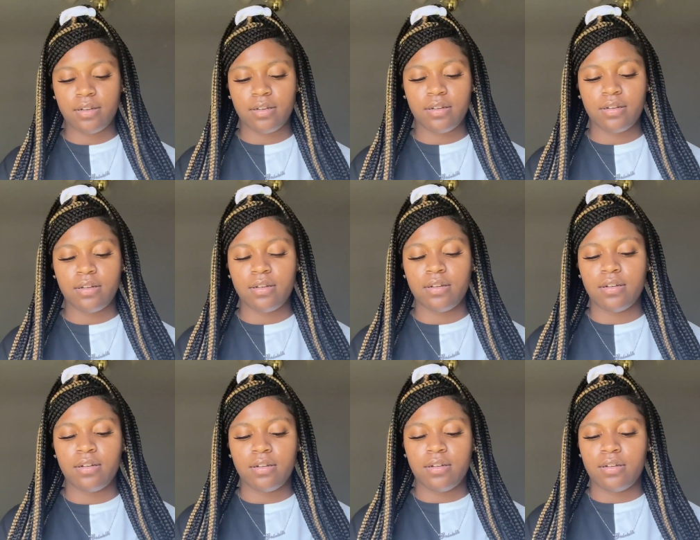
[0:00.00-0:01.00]

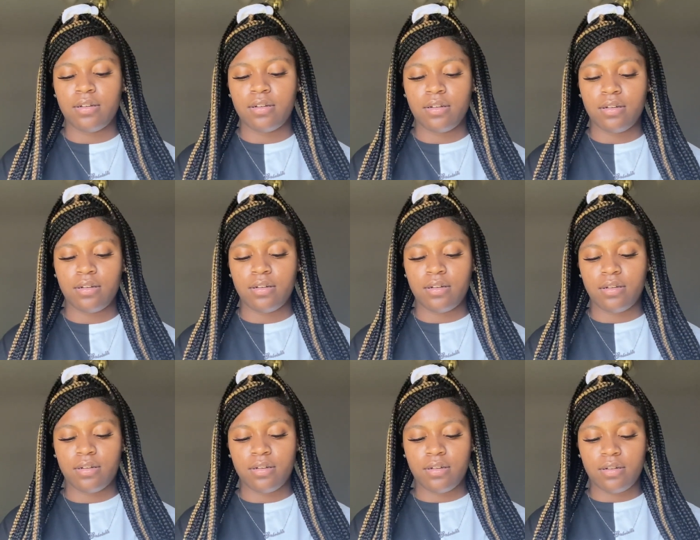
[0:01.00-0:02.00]

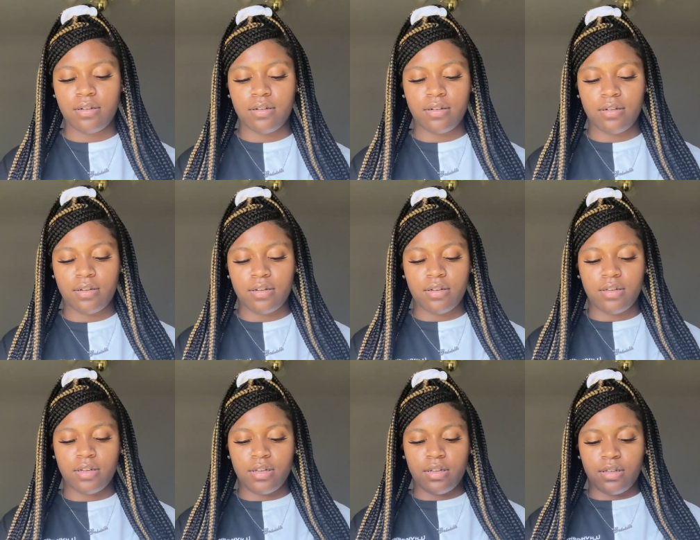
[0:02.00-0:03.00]

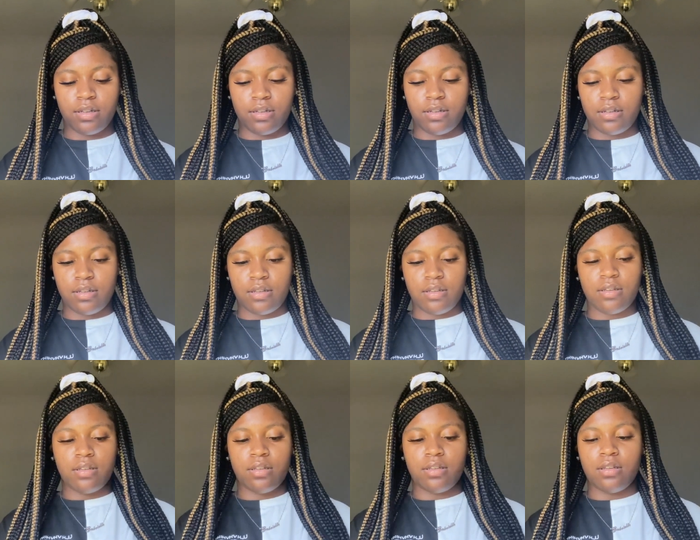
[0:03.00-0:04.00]

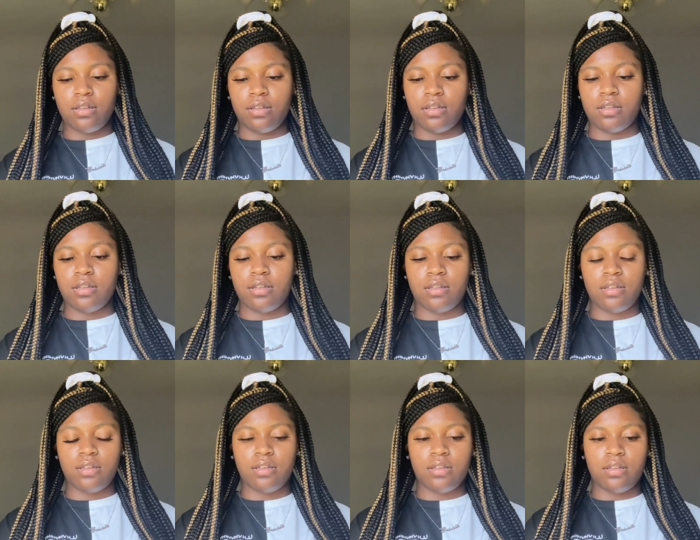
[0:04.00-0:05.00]

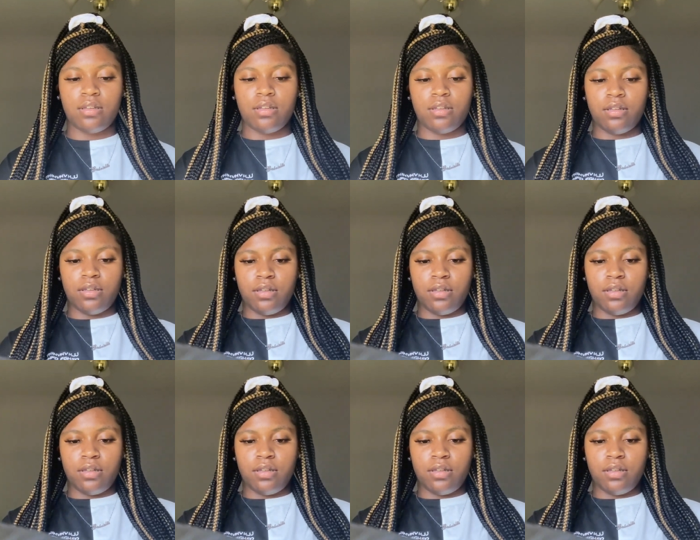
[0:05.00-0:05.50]
(no one is talking)